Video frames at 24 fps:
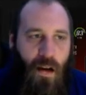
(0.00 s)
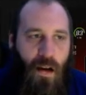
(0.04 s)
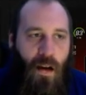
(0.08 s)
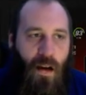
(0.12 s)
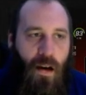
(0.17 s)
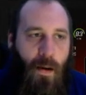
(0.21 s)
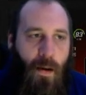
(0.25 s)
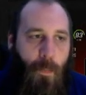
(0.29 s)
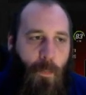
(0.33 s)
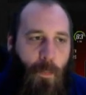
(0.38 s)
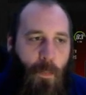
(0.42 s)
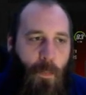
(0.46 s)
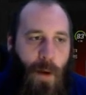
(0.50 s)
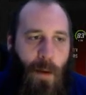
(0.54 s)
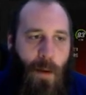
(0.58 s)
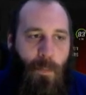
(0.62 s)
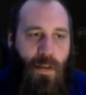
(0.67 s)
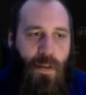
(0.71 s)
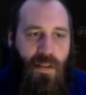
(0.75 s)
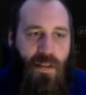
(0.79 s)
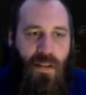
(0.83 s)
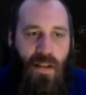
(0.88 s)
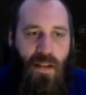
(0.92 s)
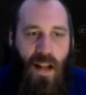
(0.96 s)
The
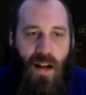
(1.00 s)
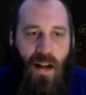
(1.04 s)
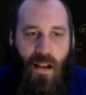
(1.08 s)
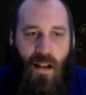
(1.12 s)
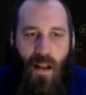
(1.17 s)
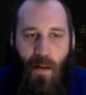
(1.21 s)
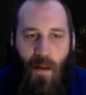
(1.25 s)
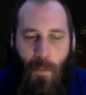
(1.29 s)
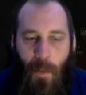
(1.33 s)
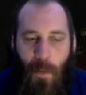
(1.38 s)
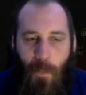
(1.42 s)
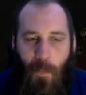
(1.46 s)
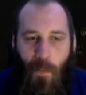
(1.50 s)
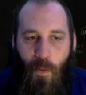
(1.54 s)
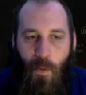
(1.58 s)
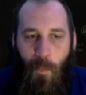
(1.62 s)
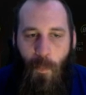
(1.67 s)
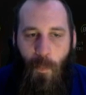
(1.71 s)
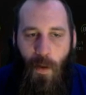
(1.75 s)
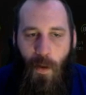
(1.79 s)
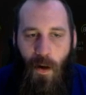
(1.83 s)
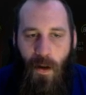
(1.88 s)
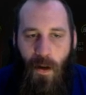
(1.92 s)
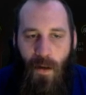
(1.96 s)
problem is that not a lot of people are
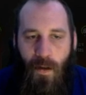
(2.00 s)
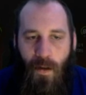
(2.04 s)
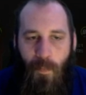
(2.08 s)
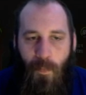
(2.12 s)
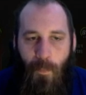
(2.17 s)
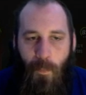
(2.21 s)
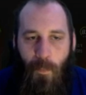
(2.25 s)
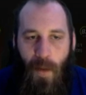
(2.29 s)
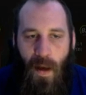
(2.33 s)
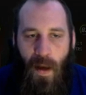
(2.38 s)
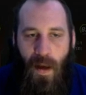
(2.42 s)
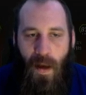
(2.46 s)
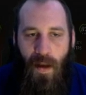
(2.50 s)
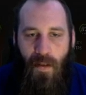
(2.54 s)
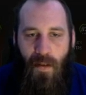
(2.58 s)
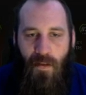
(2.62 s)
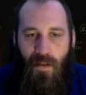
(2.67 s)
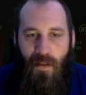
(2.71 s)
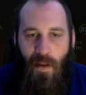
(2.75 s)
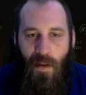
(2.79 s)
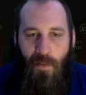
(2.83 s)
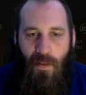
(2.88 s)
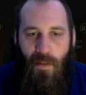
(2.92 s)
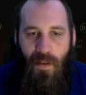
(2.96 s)
buying them at
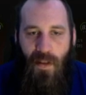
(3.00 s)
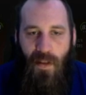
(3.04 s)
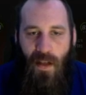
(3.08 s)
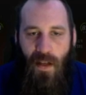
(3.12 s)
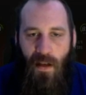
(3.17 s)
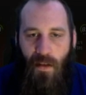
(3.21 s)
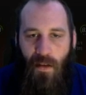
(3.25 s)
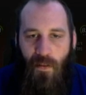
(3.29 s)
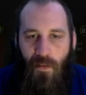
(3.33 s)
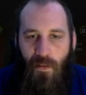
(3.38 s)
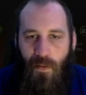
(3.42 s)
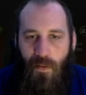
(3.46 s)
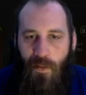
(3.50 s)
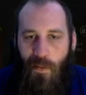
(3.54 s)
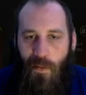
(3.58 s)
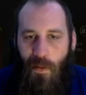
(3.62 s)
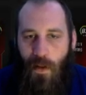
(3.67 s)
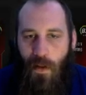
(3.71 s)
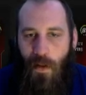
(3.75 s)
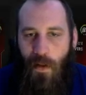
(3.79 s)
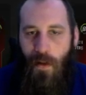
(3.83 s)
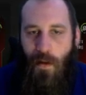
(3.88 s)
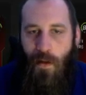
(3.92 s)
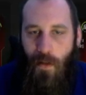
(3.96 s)
17.
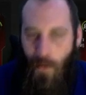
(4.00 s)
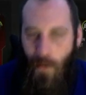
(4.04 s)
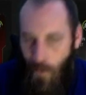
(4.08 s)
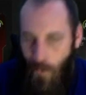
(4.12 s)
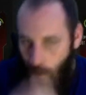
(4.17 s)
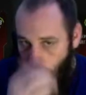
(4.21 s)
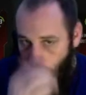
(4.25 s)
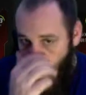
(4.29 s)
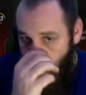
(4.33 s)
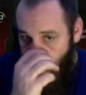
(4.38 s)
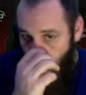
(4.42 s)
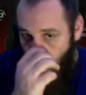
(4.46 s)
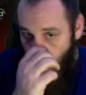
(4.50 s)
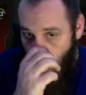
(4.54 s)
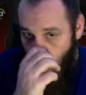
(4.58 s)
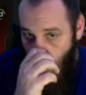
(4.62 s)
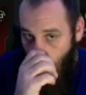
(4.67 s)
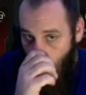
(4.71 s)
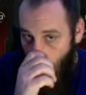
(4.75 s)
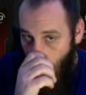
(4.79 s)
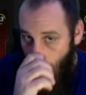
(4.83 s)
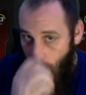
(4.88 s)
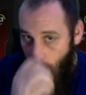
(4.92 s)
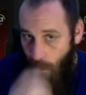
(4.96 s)
Okay,
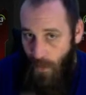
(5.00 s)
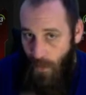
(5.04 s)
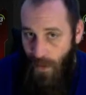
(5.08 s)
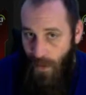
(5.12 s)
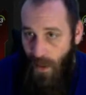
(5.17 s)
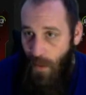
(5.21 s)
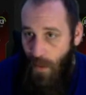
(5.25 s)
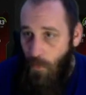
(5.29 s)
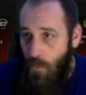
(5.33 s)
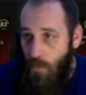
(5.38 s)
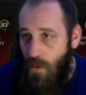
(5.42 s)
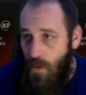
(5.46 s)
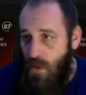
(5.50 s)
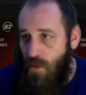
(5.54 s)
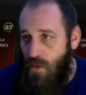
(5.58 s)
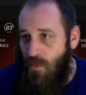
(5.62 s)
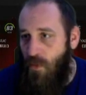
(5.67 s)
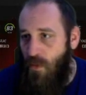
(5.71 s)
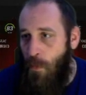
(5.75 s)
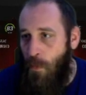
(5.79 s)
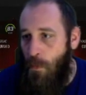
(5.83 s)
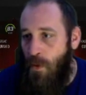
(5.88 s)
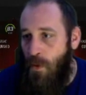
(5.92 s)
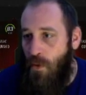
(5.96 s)
So again, we're just
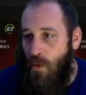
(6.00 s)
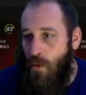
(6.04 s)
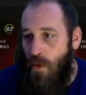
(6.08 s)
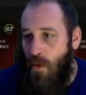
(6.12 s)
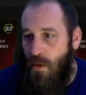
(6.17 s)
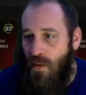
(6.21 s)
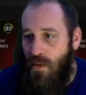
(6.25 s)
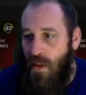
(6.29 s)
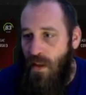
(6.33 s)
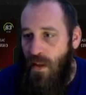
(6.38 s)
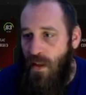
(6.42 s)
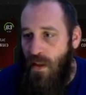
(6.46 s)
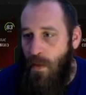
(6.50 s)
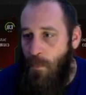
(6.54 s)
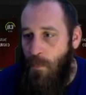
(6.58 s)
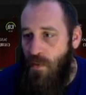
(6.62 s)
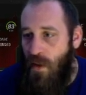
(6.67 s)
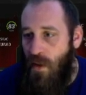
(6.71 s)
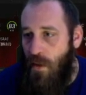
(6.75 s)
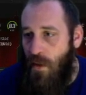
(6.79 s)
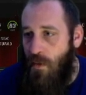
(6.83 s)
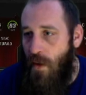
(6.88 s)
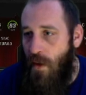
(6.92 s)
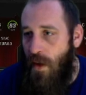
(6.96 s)
flipping through our
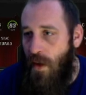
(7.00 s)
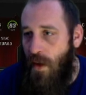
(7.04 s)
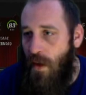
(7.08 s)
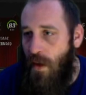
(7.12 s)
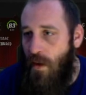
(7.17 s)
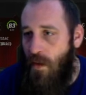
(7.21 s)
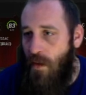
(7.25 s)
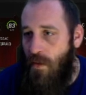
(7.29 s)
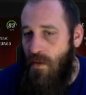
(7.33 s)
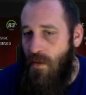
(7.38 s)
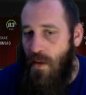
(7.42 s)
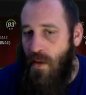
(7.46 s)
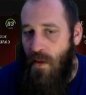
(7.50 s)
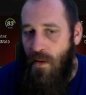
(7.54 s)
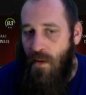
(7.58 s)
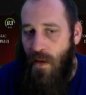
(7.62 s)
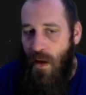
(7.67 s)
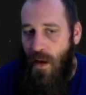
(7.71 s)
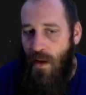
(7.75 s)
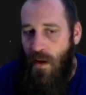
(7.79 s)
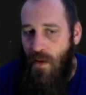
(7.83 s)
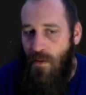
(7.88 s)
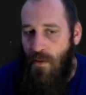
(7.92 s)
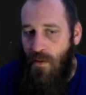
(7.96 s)
teams, like right here,
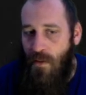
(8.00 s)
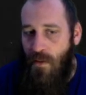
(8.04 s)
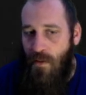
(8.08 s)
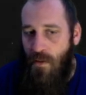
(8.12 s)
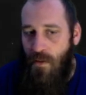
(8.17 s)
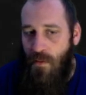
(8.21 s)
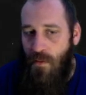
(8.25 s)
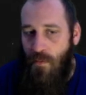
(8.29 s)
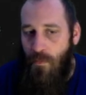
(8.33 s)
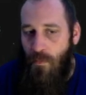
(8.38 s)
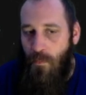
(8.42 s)
10,000.